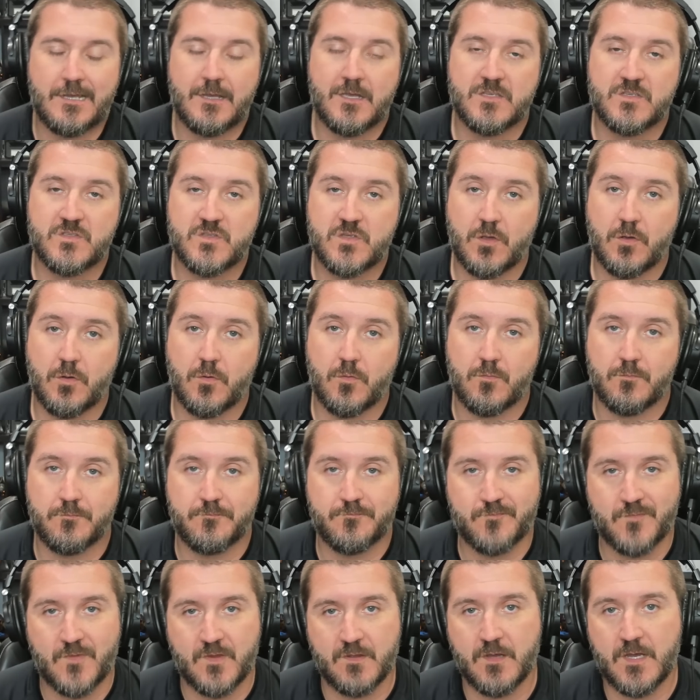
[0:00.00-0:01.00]
So,
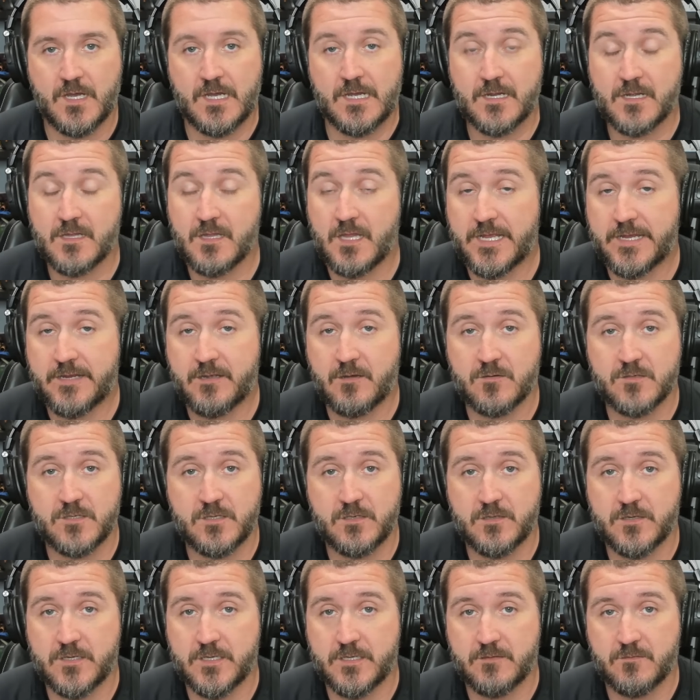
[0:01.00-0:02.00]
uh, glycol
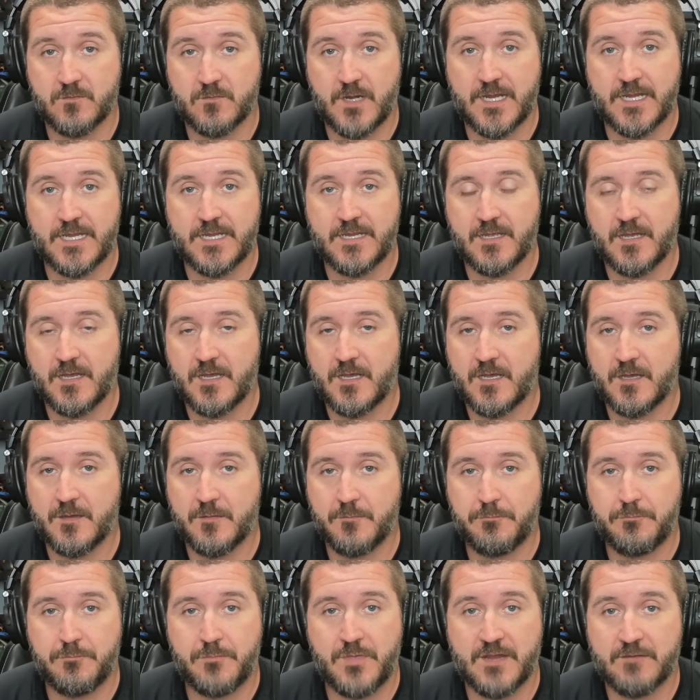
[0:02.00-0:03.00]
unit, right? Uh,
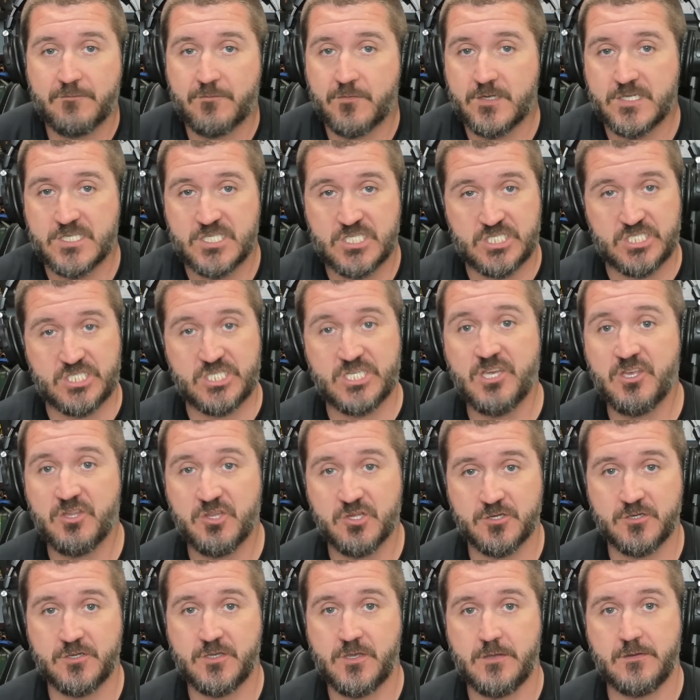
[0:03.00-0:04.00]
beverage
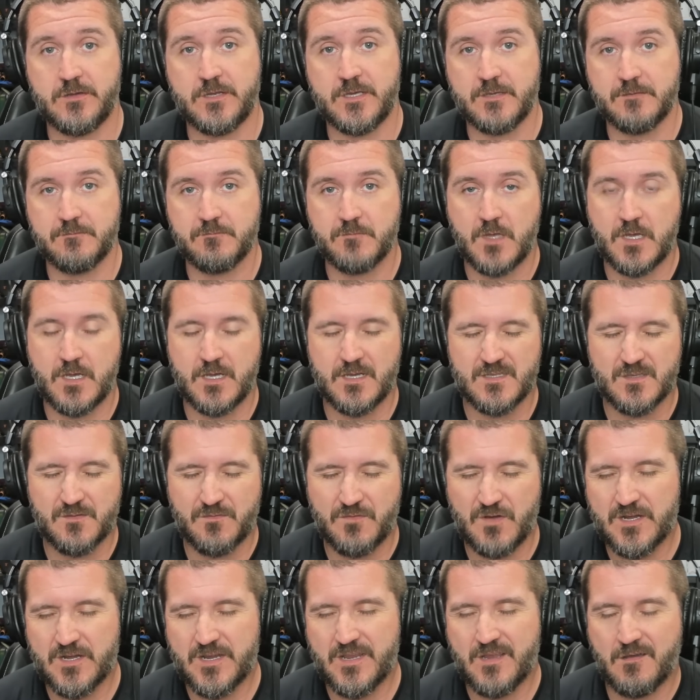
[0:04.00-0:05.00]
chiller unit. Uh, it's
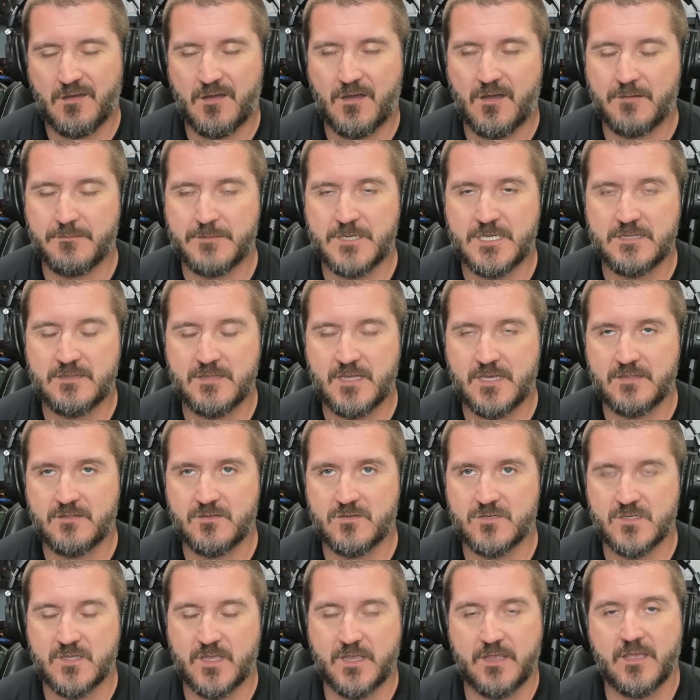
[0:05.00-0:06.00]
very common that
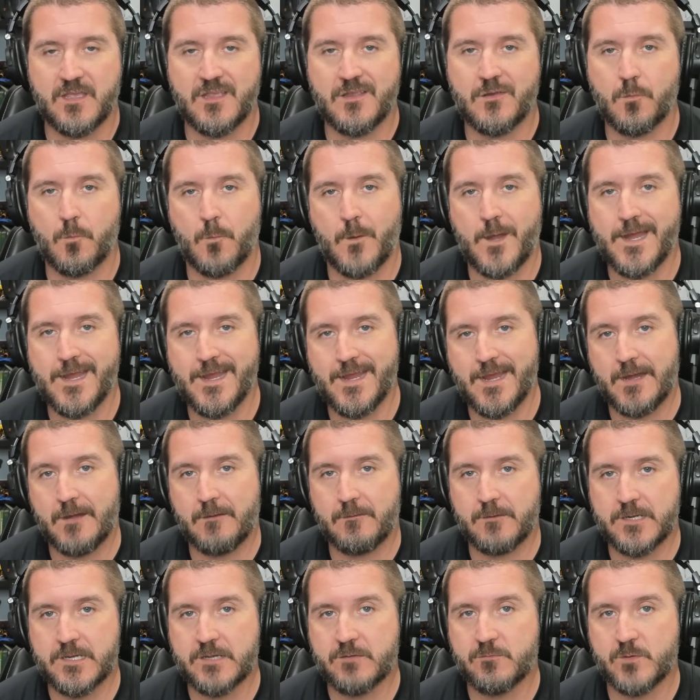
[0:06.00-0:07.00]
there's like a gray
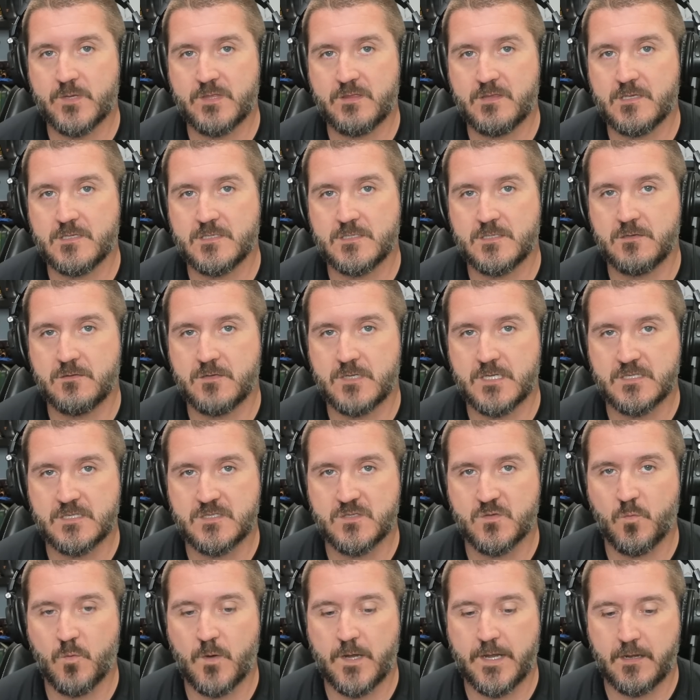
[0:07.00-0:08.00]
area with these
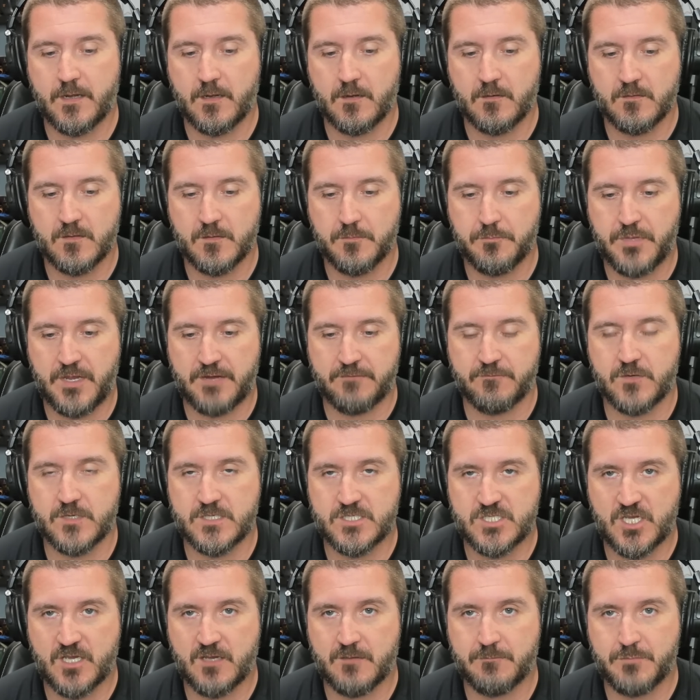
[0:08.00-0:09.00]
units where the
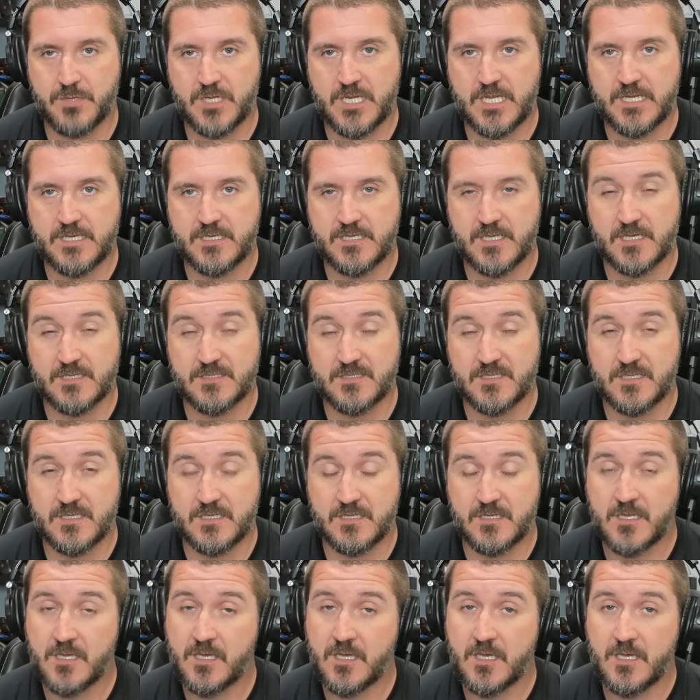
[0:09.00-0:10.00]
beverage company
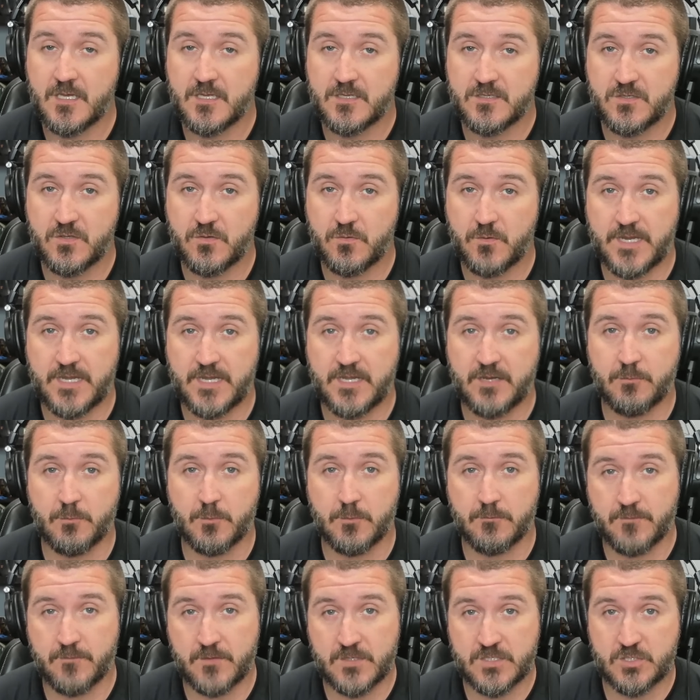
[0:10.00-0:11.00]
doesn't do any
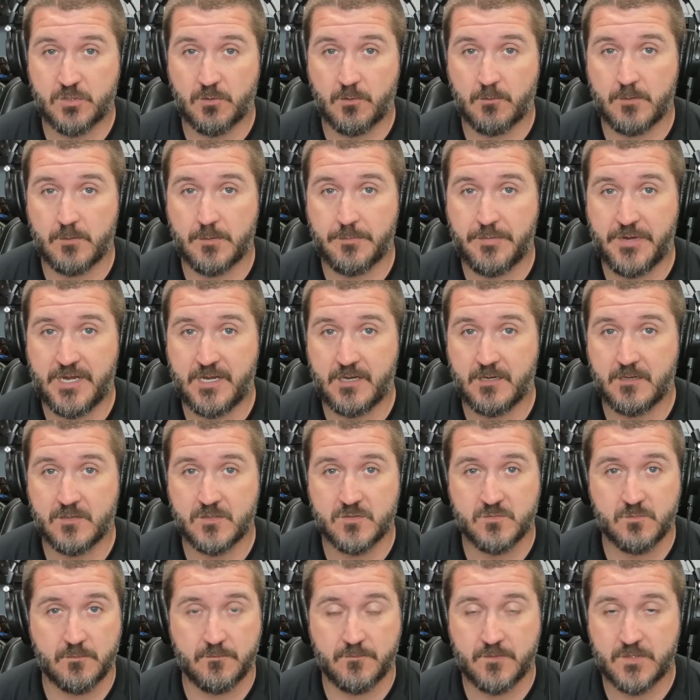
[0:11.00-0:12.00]
refrigerant
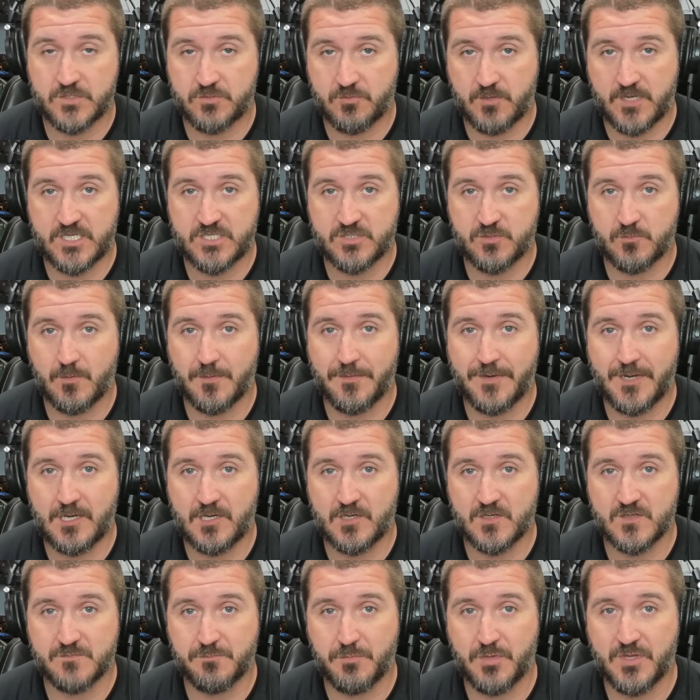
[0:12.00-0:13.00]
repairs, refrigeration
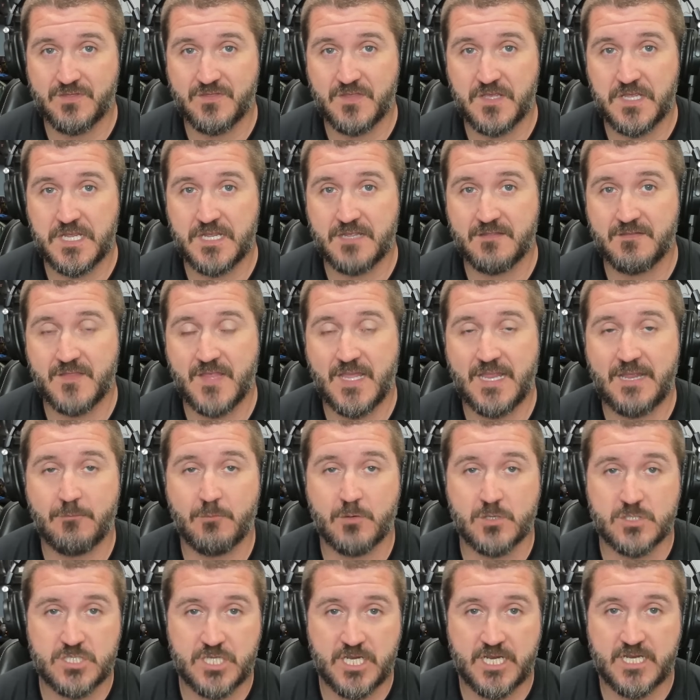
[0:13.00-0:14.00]
repairs, but then they
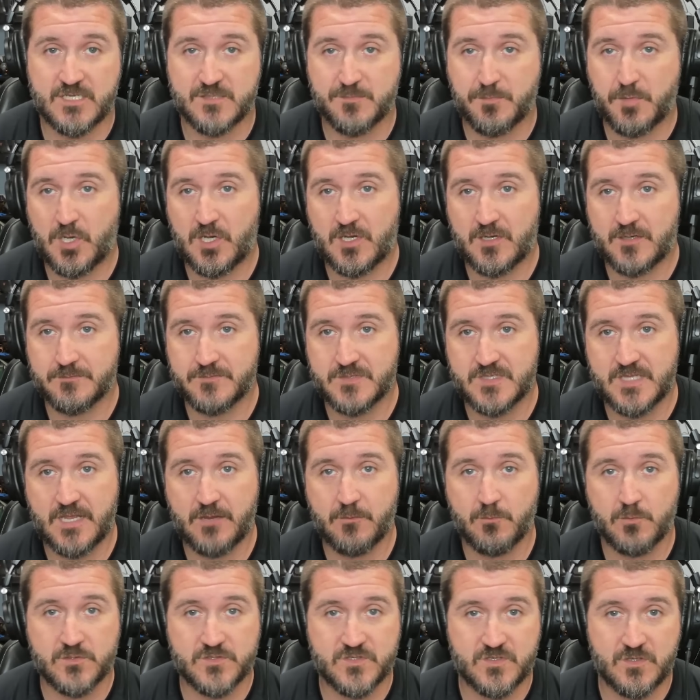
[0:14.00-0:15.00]
will change pumps. They
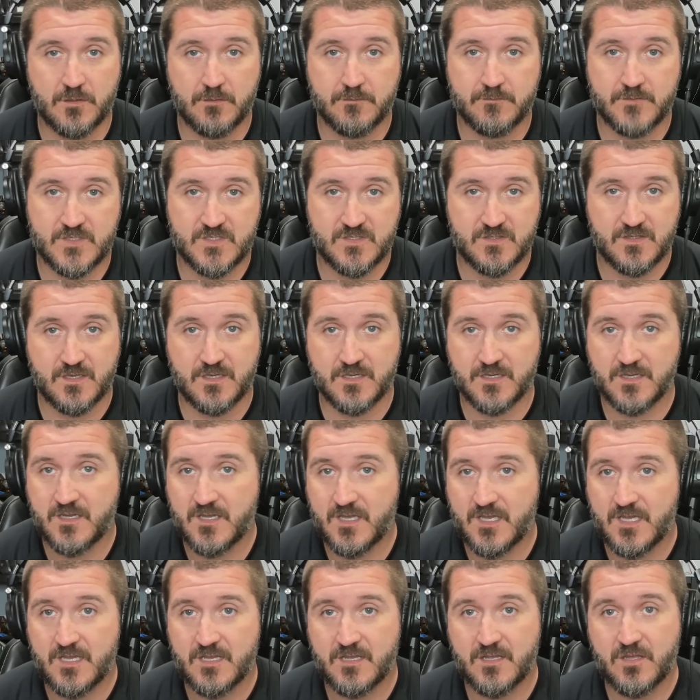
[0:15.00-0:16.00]
will service the
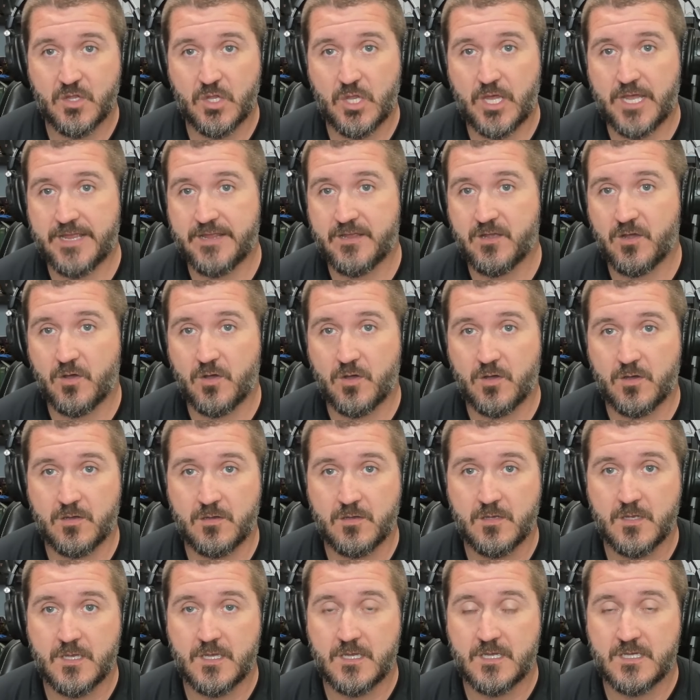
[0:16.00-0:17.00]

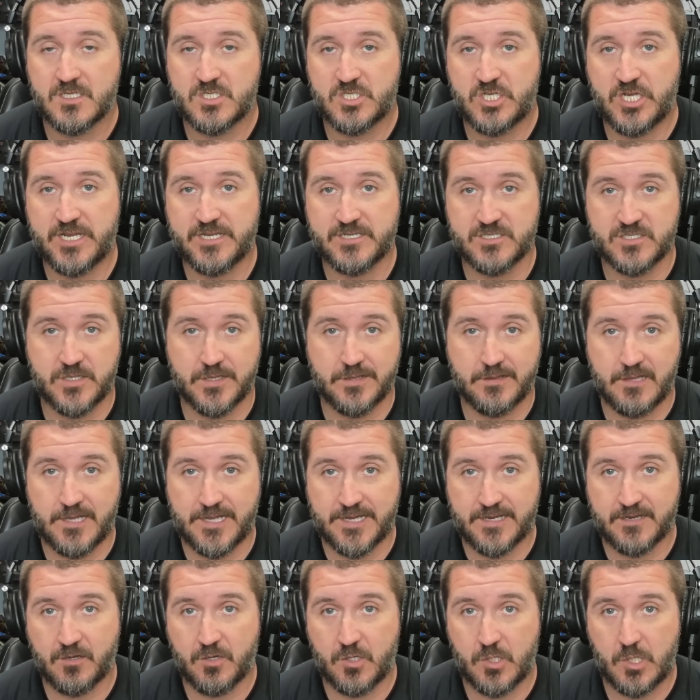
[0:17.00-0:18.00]
glycol, change the
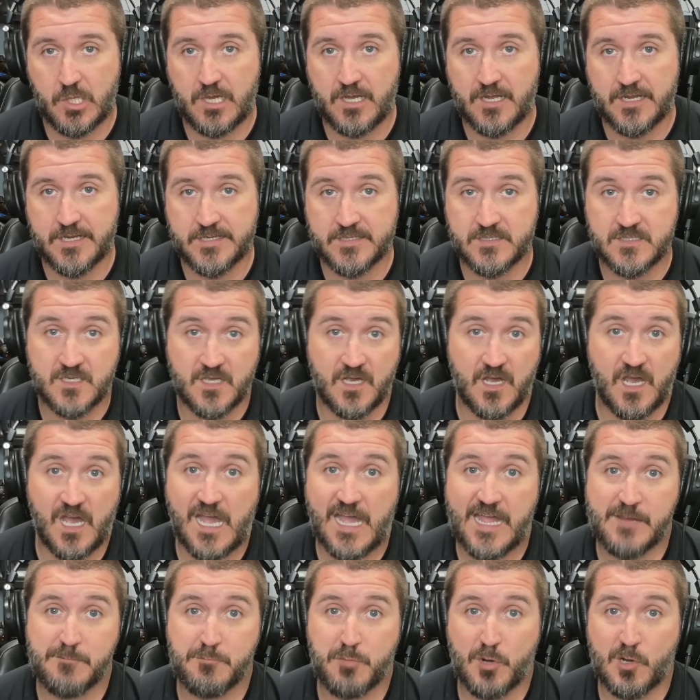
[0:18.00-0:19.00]
glycol lines.
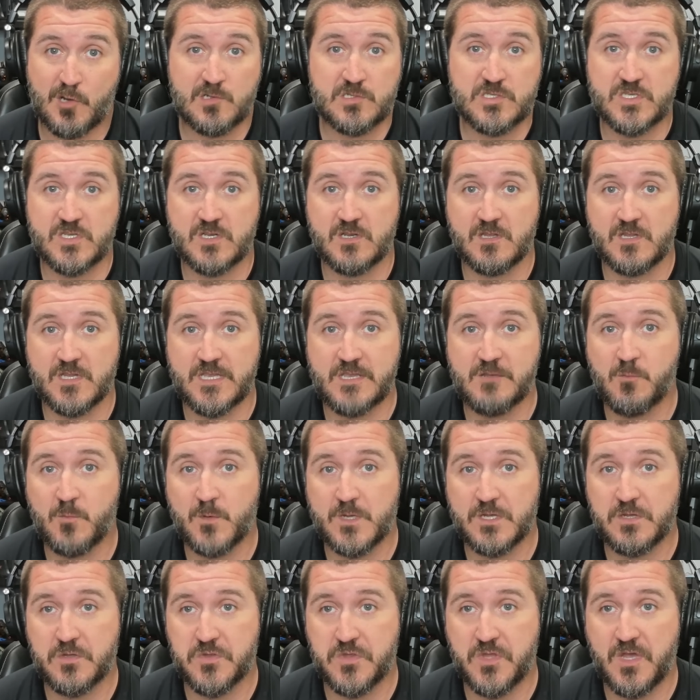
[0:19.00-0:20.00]
I personally
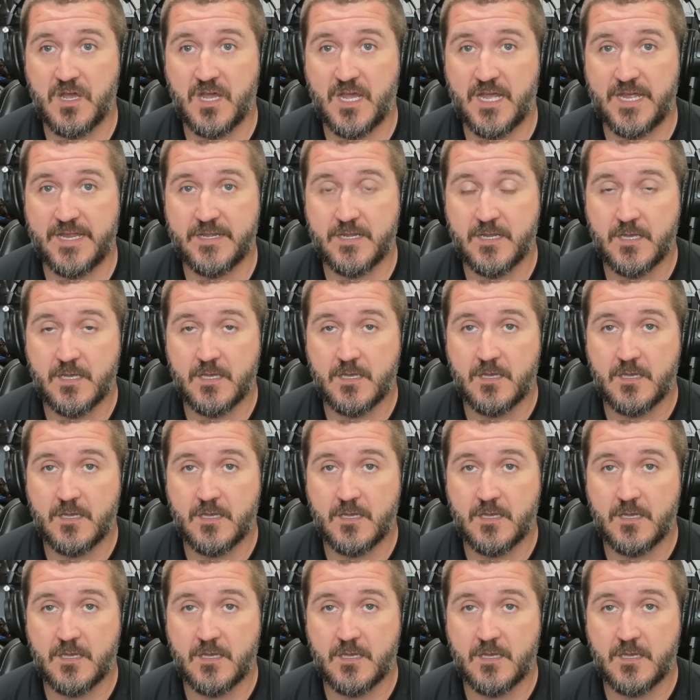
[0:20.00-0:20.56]
will not.